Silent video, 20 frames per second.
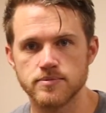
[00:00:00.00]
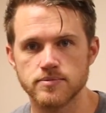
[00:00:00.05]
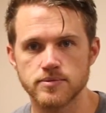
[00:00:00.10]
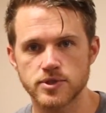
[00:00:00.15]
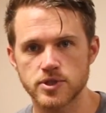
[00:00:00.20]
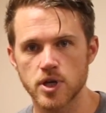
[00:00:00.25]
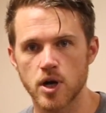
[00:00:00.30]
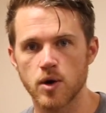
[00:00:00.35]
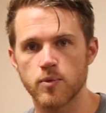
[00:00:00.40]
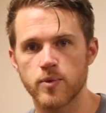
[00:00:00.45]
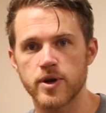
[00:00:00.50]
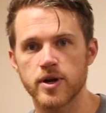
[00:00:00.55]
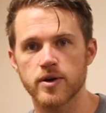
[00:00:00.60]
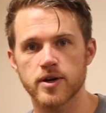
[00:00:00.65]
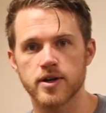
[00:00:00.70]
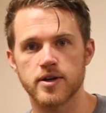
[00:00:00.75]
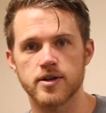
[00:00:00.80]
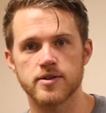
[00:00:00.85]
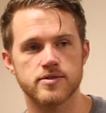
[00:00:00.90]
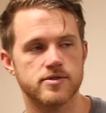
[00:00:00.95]
So we are
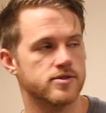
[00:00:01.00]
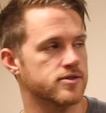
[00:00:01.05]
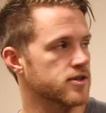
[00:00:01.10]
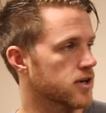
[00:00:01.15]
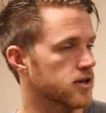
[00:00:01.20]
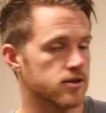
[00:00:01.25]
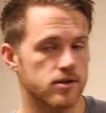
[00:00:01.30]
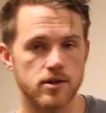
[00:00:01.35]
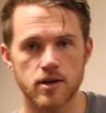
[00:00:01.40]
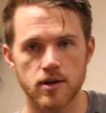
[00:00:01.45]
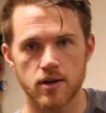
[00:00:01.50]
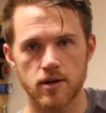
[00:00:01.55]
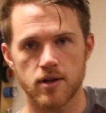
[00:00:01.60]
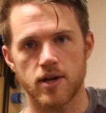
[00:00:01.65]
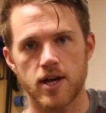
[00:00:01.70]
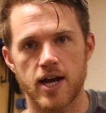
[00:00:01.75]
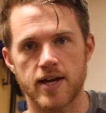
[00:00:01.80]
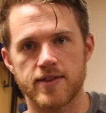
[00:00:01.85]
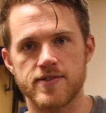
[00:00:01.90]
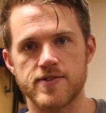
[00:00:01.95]
going to start at the